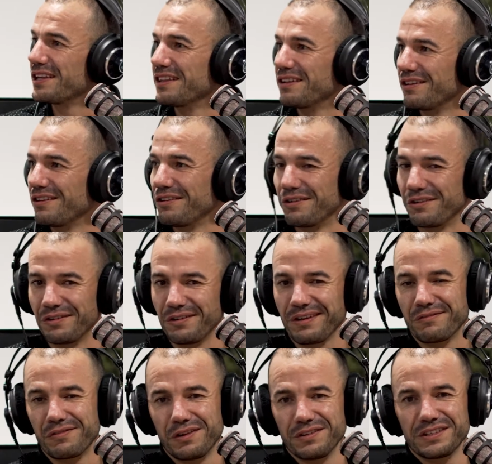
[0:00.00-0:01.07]
in the, you
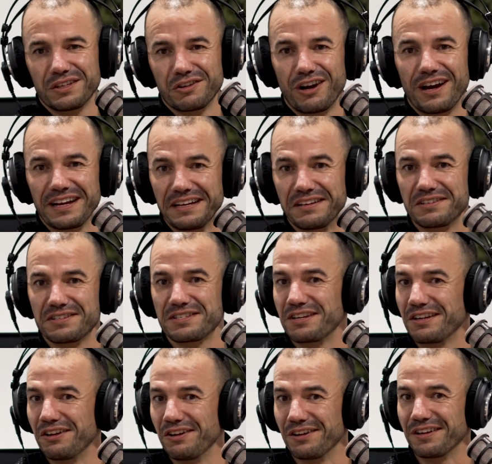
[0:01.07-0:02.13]
involved in I'm the, in right the meat
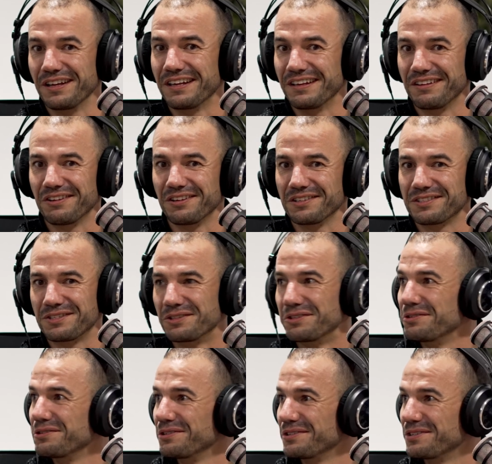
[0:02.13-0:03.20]
industry, industry yeah, so. yeah, to
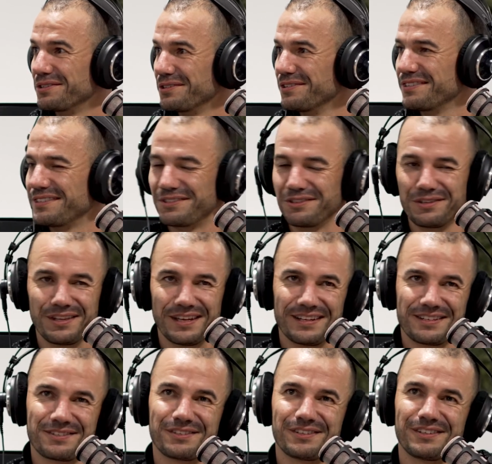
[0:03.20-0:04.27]
do do do that. So